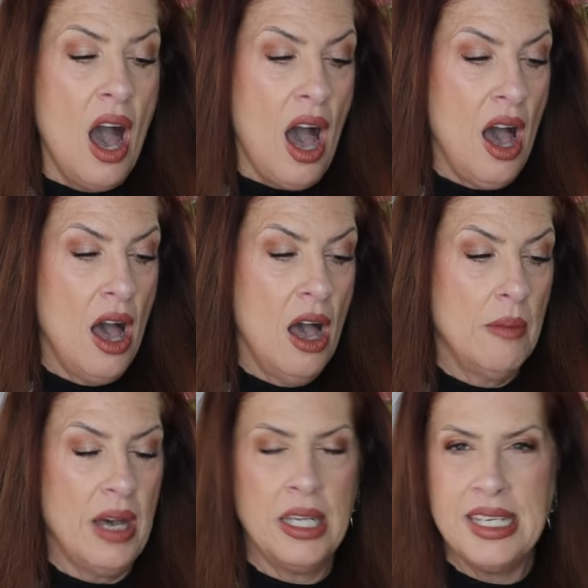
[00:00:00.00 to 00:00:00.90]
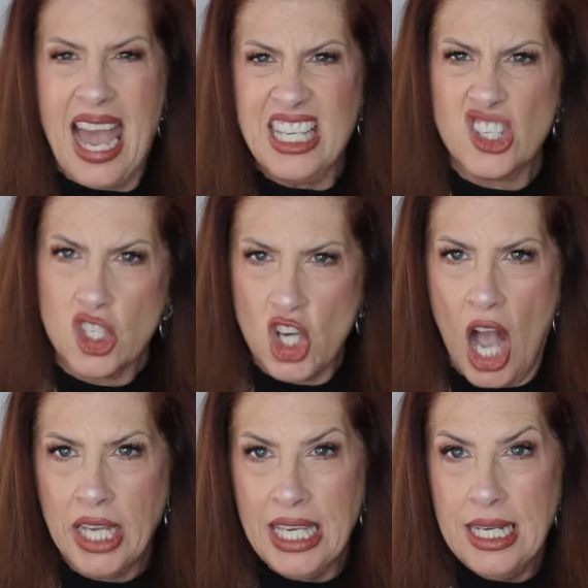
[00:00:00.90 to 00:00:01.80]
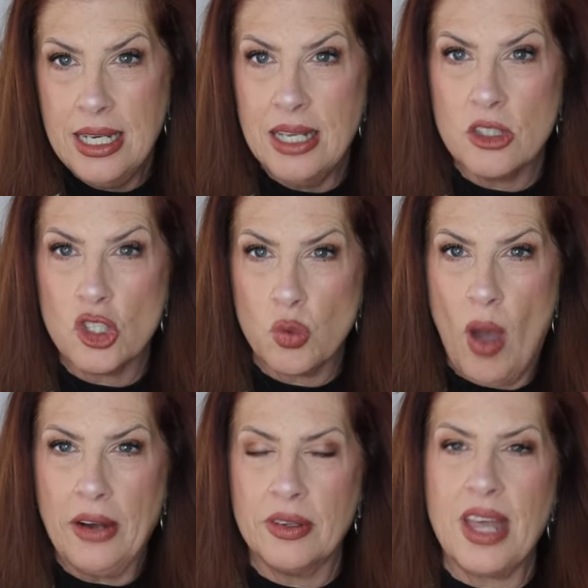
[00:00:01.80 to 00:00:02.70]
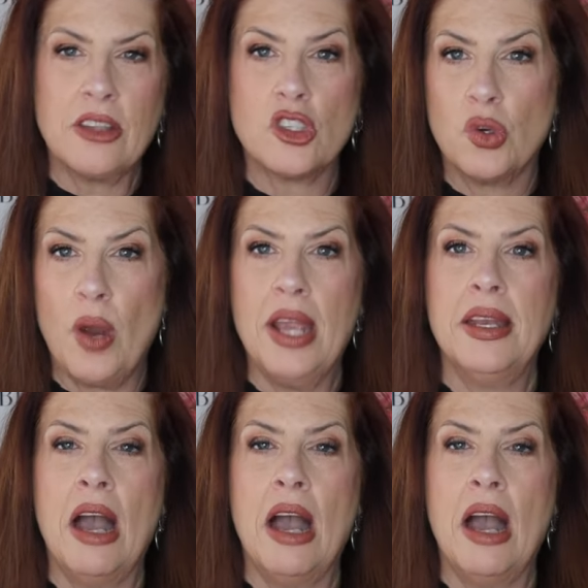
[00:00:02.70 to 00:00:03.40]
um, a nice chunky knit sweater, that's great.